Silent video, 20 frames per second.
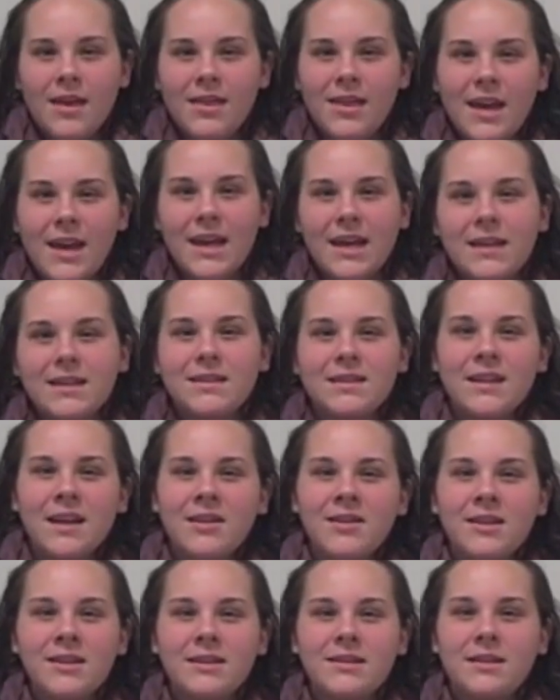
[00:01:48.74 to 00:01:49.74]
Thanks.
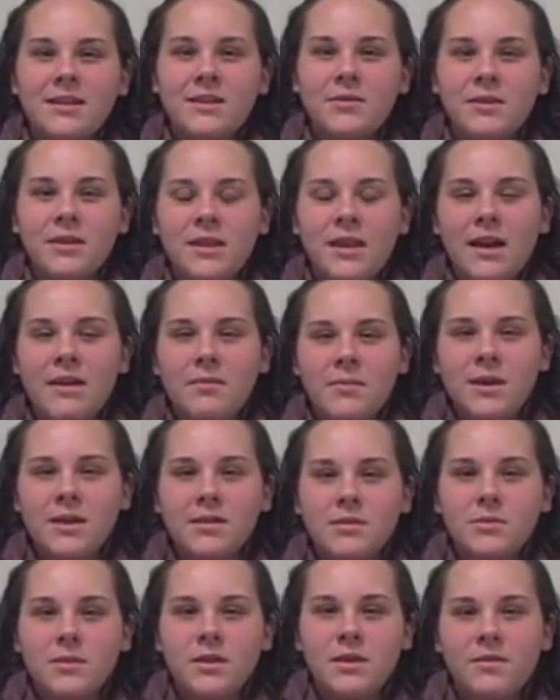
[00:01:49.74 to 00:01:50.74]
Now let's see what that
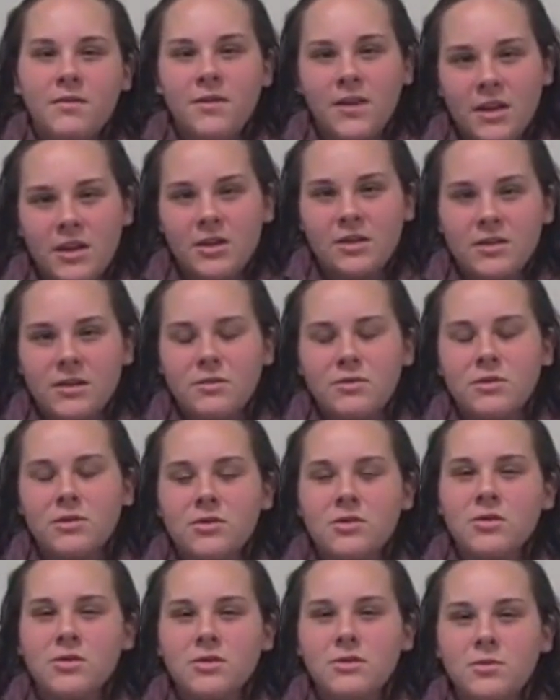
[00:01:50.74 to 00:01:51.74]
means with the figures and
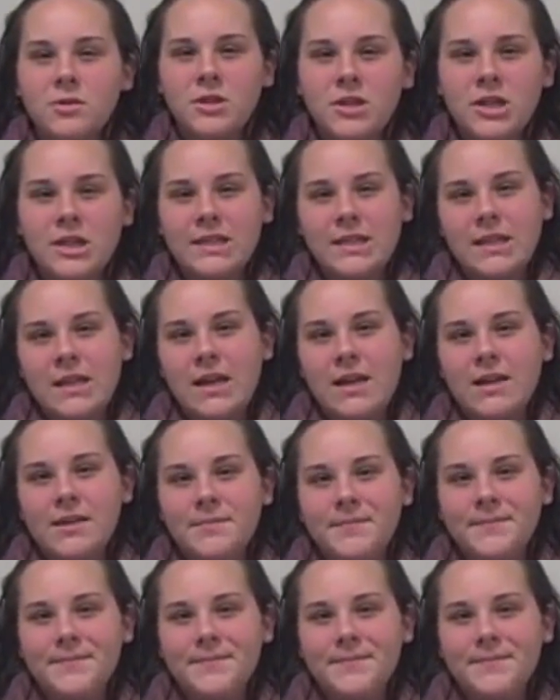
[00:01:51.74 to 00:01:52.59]
results with Jessica.